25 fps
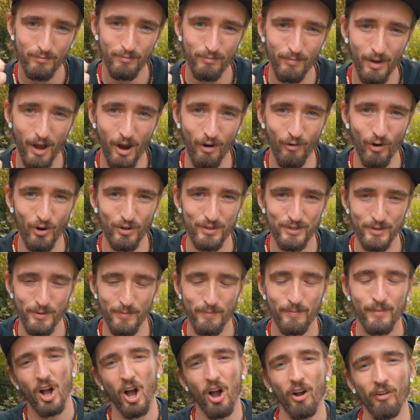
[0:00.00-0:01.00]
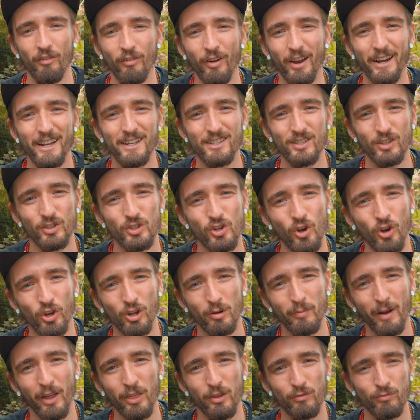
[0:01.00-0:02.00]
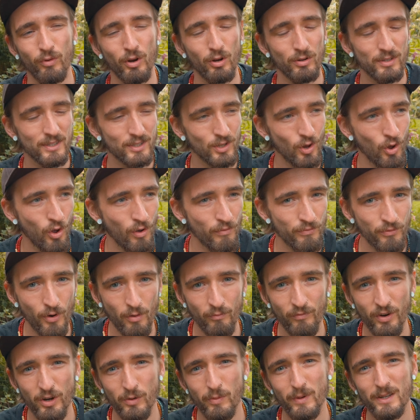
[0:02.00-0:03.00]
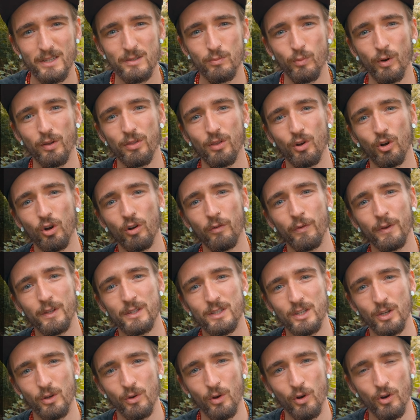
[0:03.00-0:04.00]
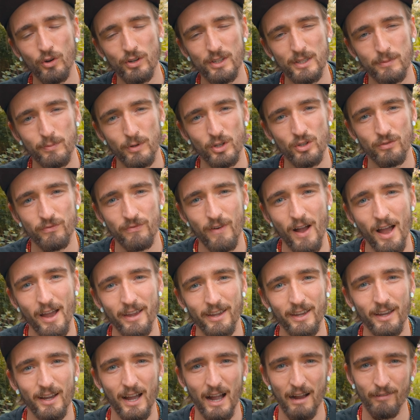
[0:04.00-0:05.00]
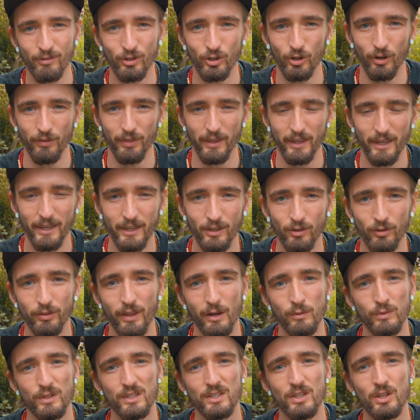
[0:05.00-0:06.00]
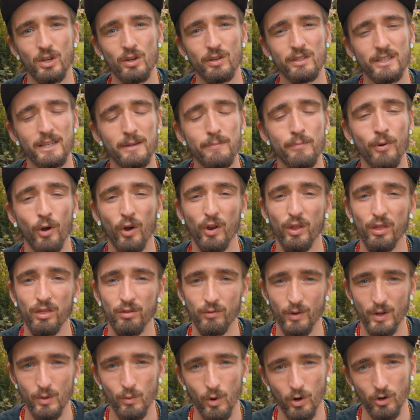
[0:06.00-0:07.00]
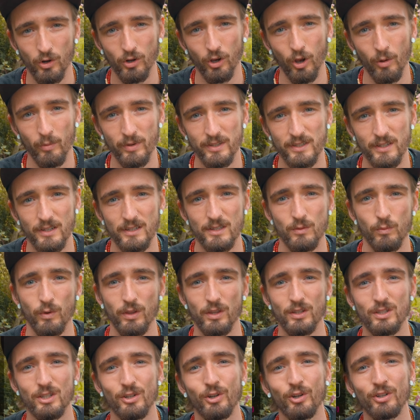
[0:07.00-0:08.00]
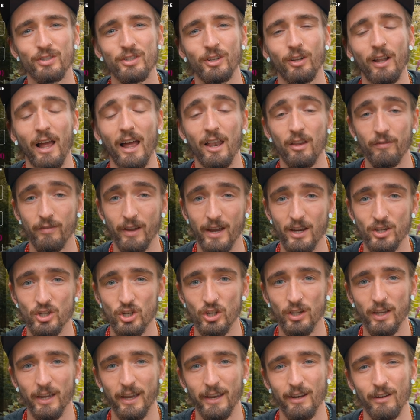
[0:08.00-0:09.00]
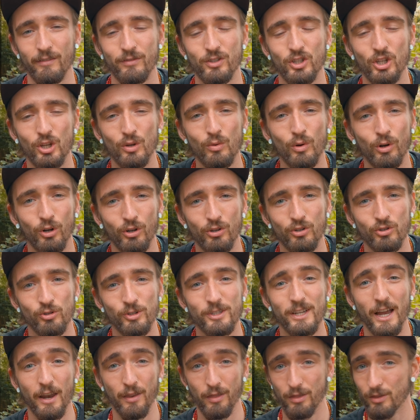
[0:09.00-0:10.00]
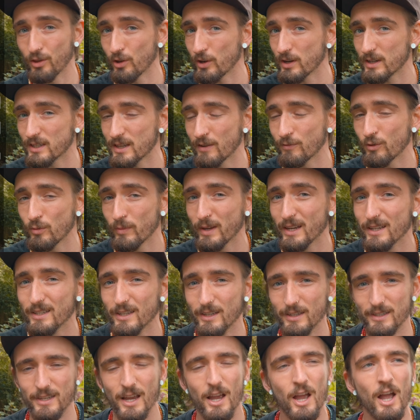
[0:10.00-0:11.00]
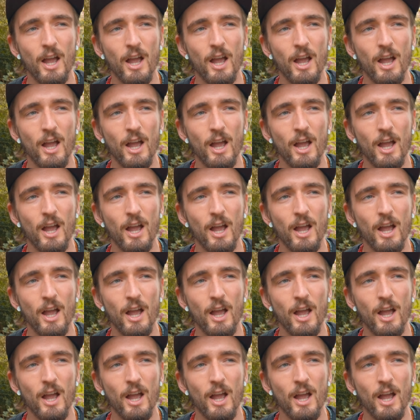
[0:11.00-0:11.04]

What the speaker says: are awesome. Alrighty, so talking about the route. So from Rickmansworth over to Uxbridge via Harrow-on-the-Hill, that was 30.31 kilometres with a total elevation gain of 237 metres.